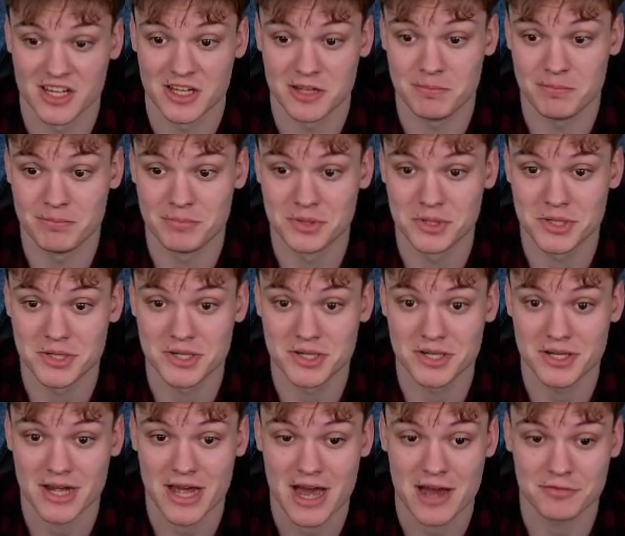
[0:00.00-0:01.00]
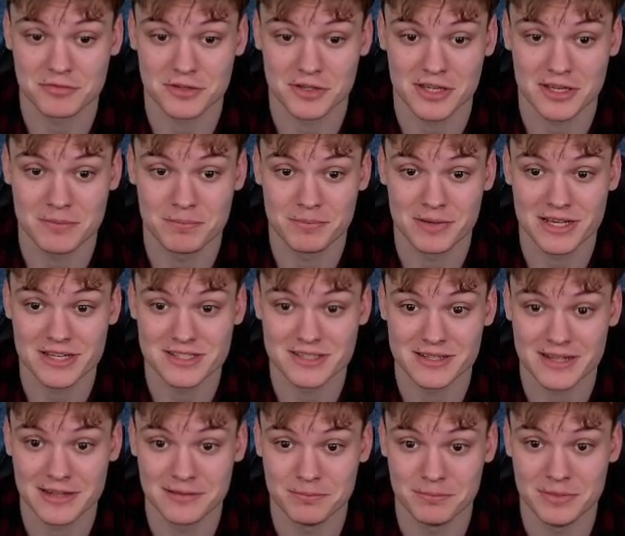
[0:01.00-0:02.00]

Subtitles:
But after he plays knight